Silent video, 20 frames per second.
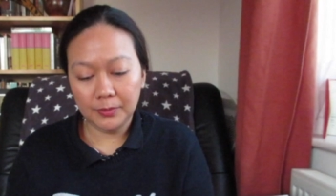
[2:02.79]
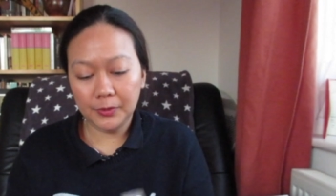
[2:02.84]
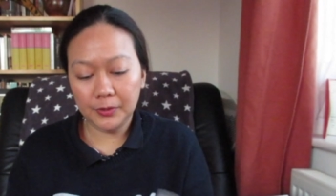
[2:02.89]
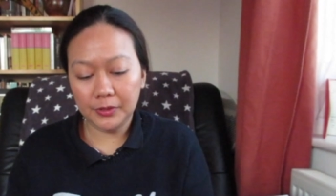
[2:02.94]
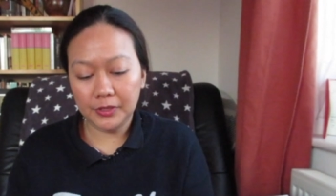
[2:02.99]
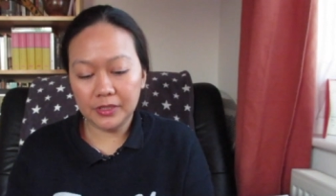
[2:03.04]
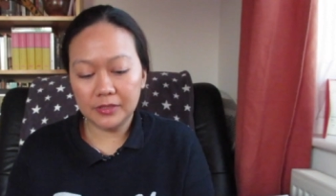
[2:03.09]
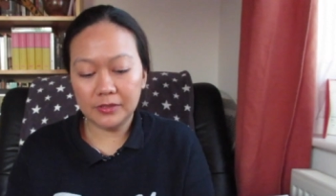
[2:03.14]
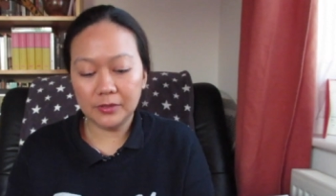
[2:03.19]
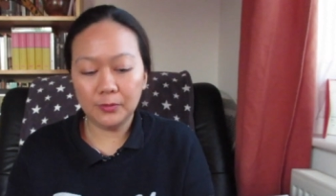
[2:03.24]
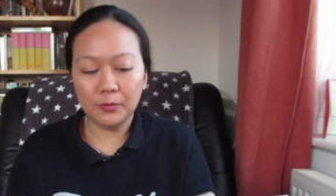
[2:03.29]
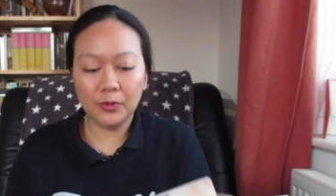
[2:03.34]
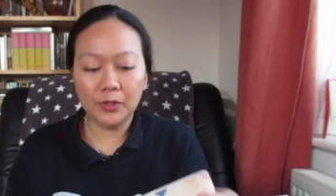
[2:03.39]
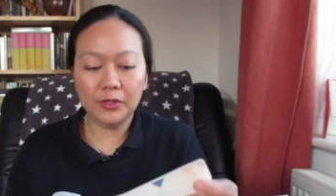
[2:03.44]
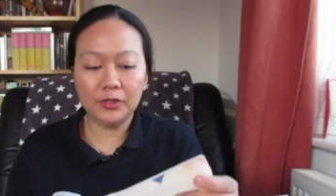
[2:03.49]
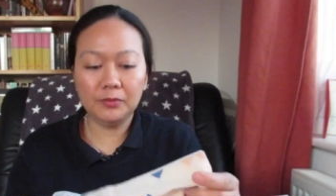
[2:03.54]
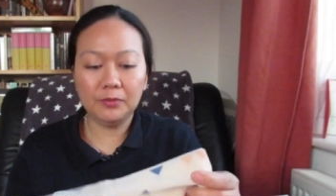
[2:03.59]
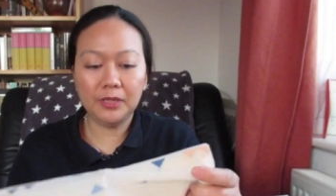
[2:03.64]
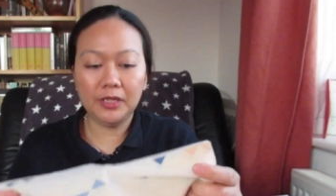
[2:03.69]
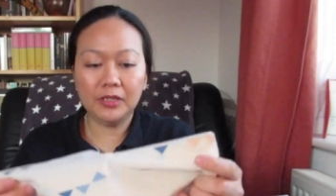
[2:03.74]
put this on
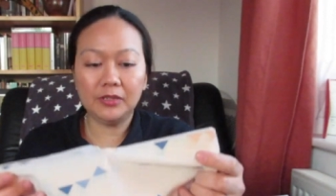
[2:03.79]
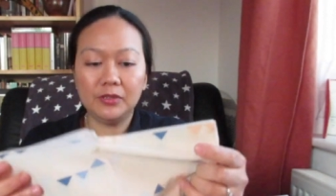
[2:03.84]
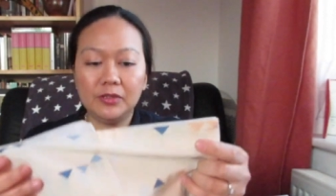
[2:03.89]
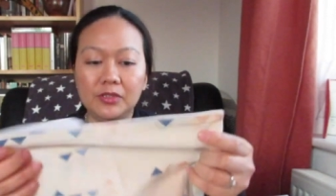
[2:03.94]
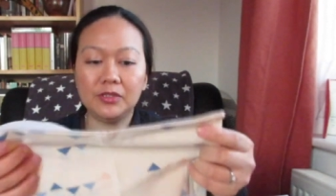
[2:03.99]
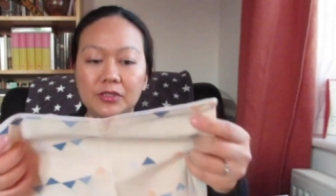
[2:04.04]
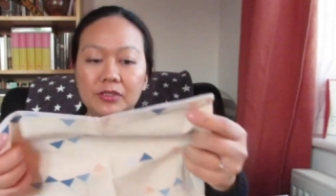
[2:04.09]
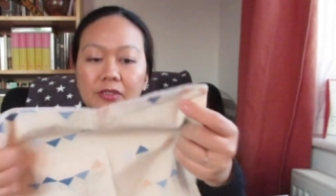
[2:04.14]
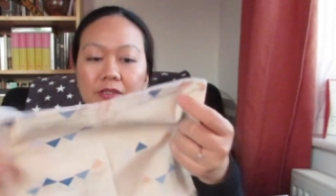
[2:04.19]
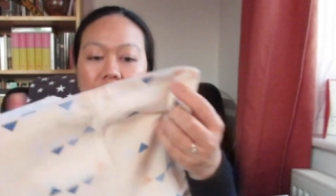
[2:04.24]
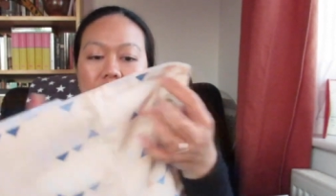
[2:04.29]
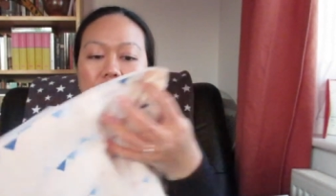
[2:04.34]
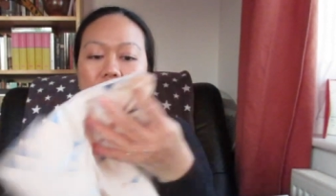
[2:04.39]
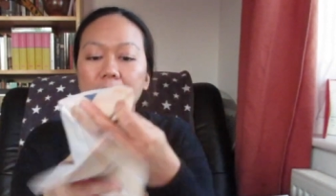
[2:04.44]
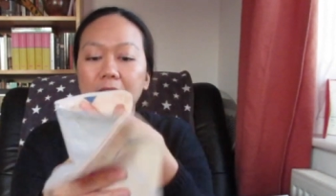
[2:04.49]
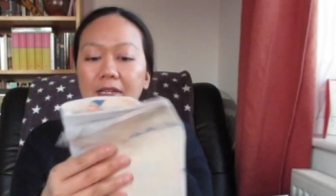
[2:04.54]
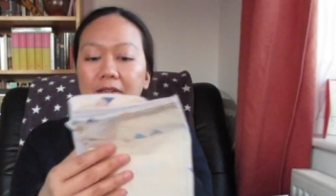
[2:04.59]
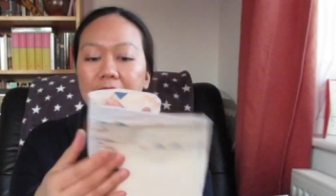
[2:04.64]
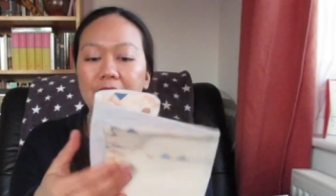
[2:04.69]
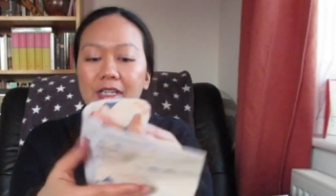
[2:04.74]
one of my cushions.
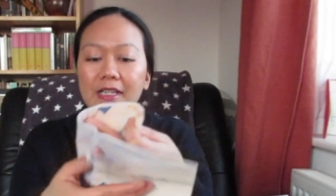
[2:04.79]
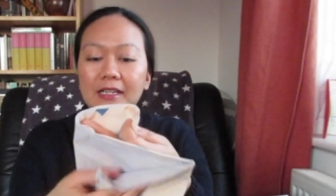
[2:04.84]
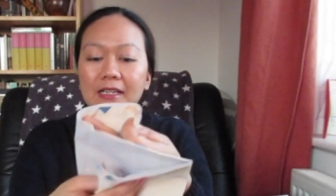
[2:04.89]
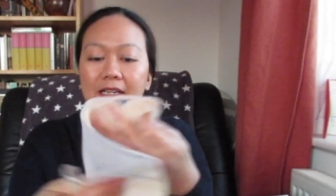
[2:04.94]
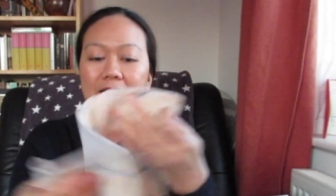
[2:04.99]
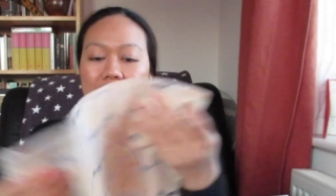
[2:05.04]
Oh, I really